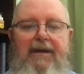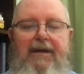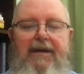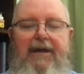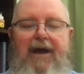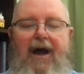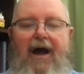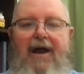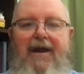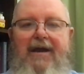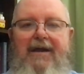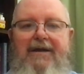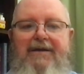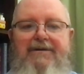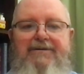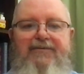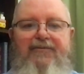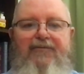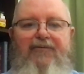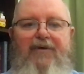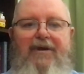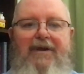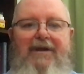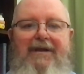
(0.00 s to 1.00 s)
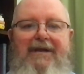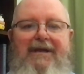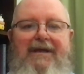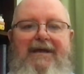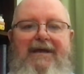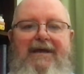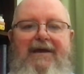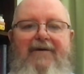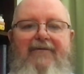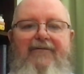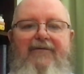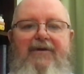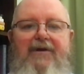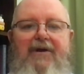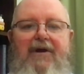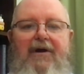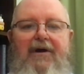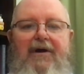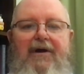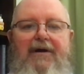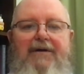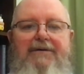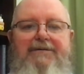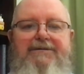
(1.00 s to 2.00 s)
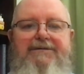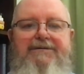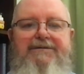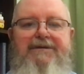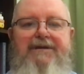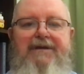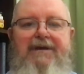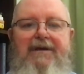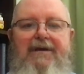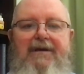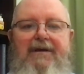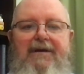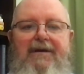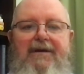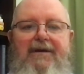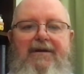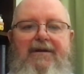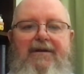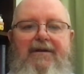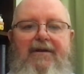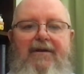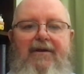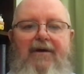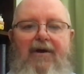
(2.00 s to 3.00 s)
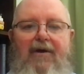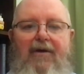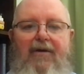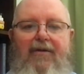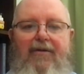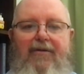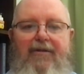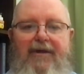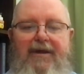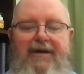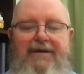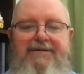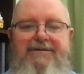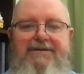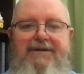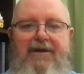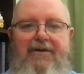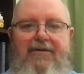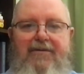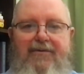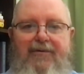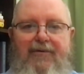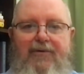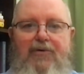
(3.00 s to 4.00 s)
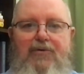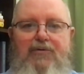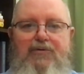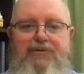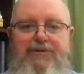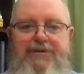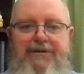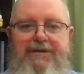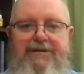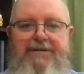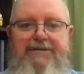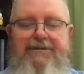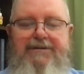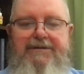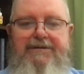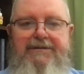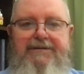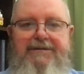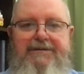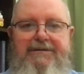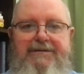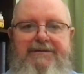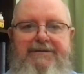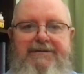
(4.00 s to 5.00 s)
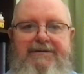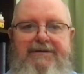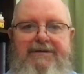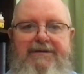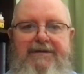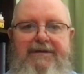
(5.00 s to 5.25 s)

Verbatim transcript: God has freely given us this through Jesus.